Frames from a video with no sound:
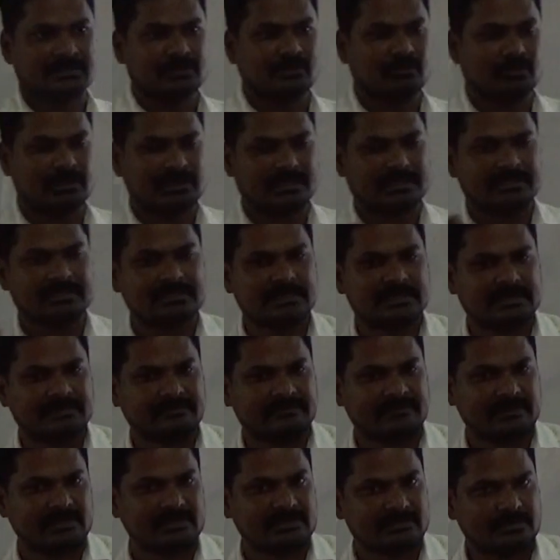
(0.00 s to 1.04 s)
So what is the
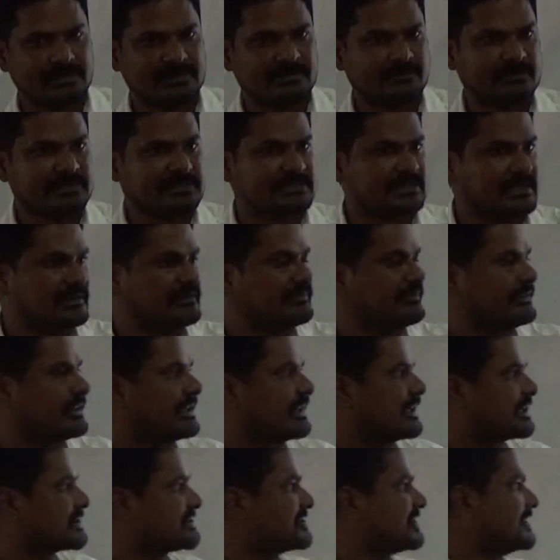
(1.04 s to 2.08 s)
difference between
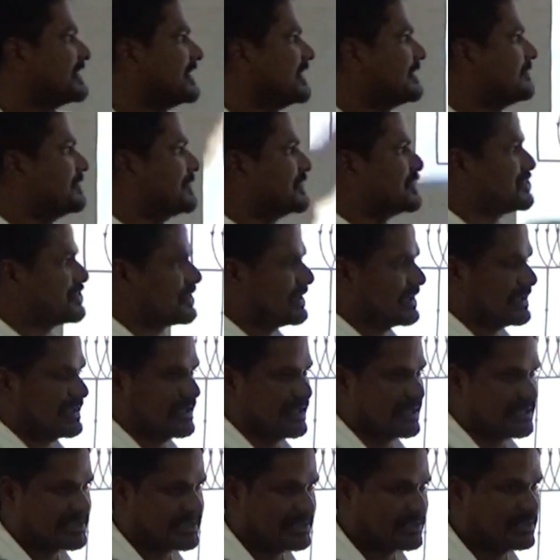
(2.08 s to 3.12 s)
self-induction and mutual
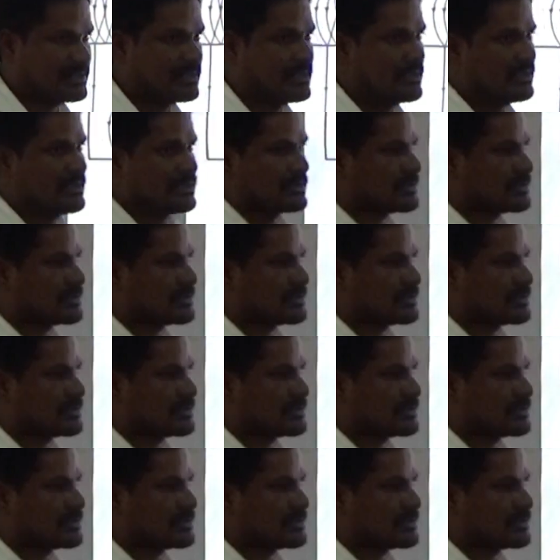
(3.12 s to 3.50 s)
induction?